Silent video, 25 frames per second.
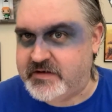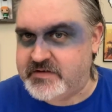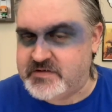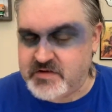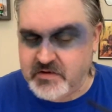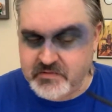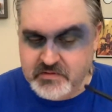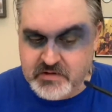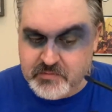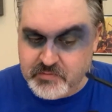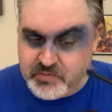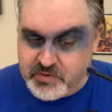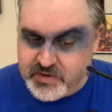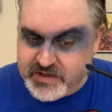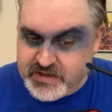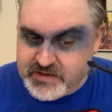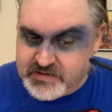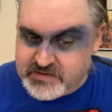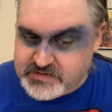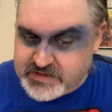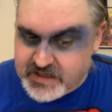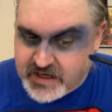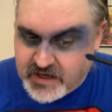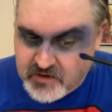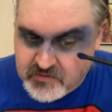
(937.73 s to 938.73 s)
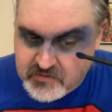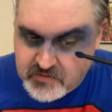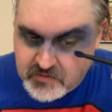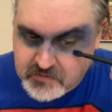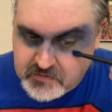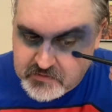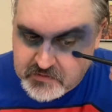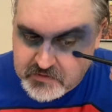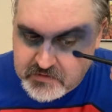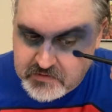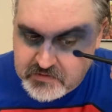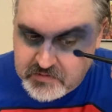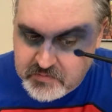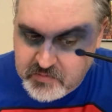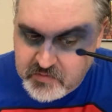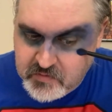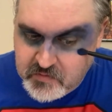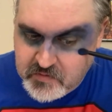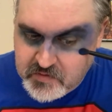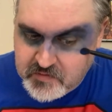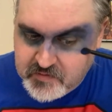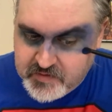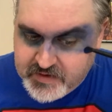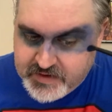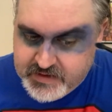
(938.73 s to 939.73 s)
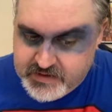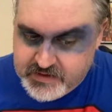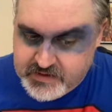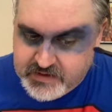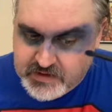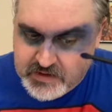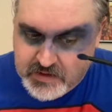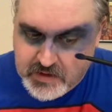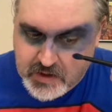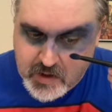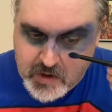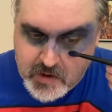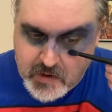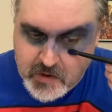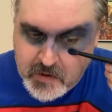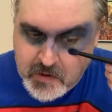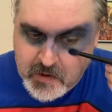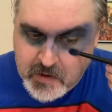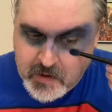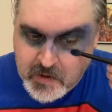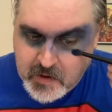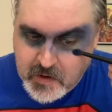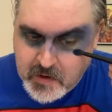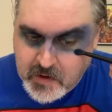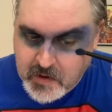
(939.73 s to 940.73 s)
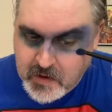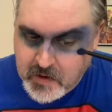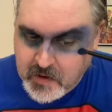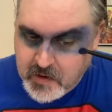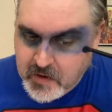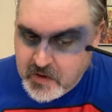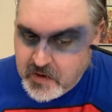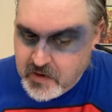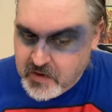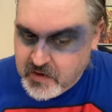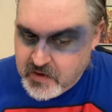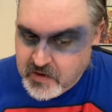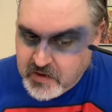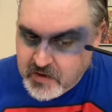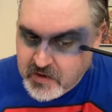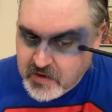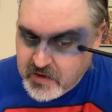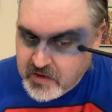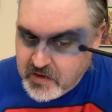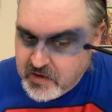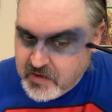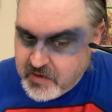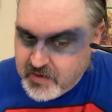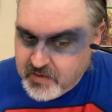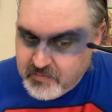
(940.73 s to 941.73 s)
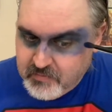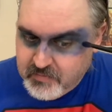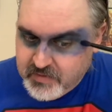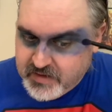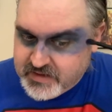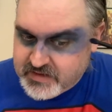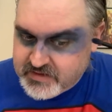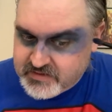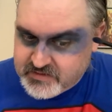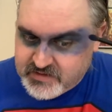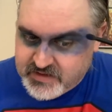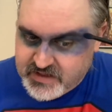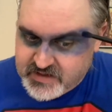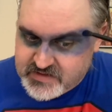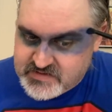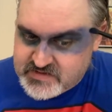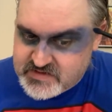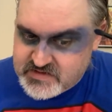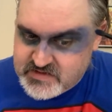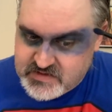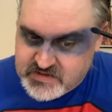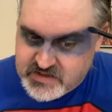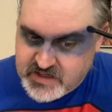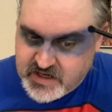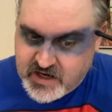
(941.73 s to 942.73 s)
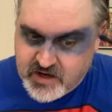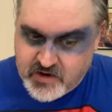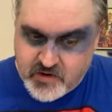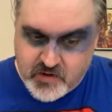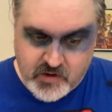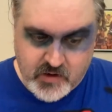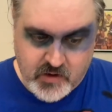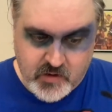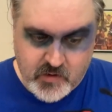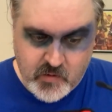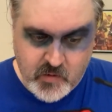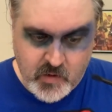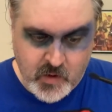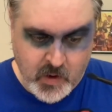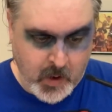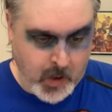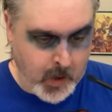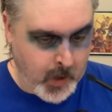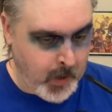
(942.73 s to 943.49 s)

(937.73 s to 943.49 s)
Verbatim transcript: so I'm going to bring it down a little more right here. Make it less narrow.